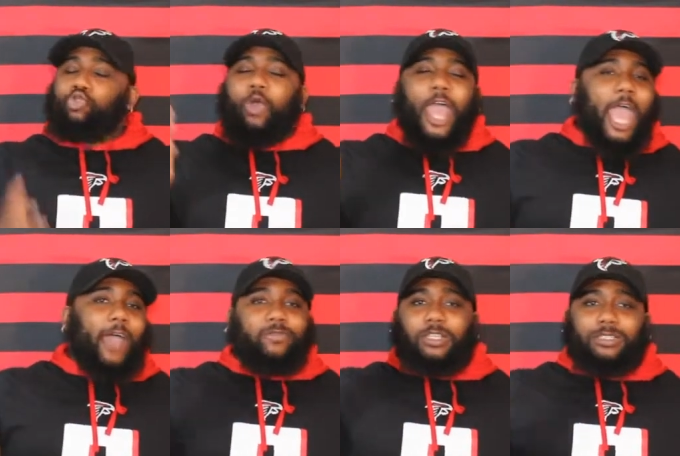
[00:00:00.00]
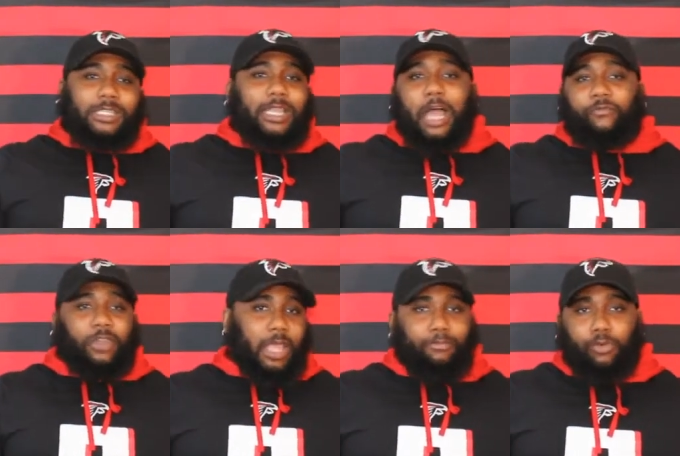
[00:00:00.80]
You have to sell out for
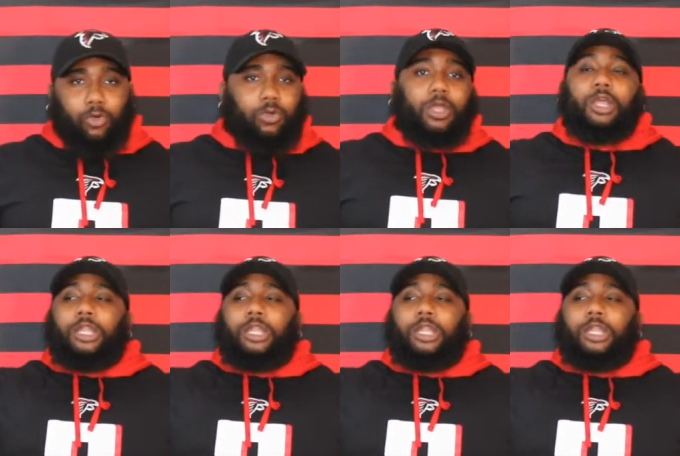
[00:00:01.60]
that, bro.